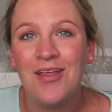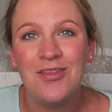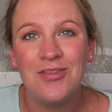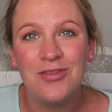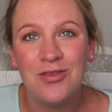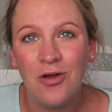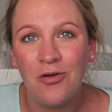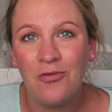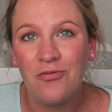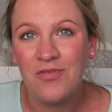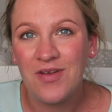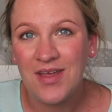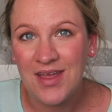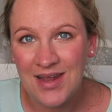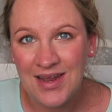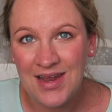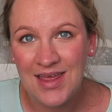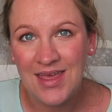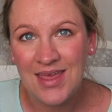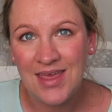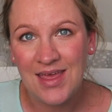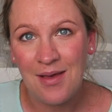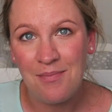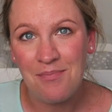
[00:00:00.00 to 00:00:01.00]
not
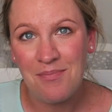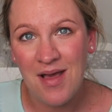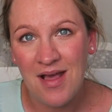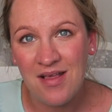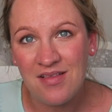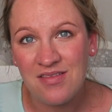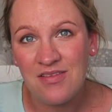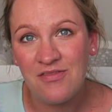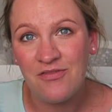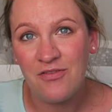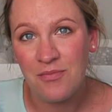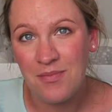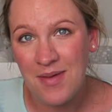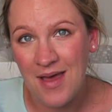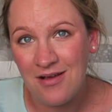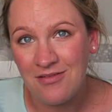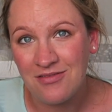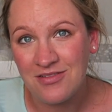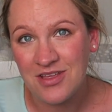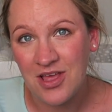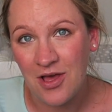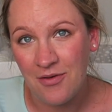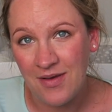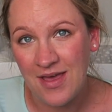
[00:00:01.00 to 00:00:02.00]
really a massive
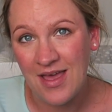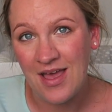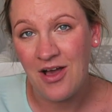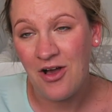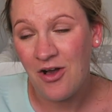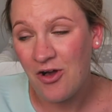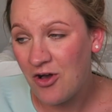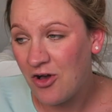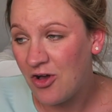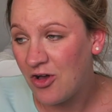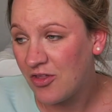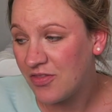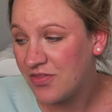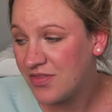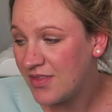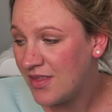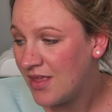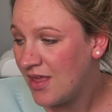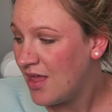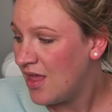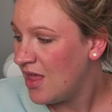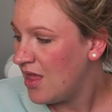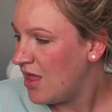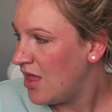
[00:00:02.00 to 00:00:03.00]
amount going
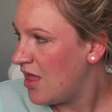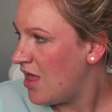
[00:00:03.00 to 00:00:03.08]
on.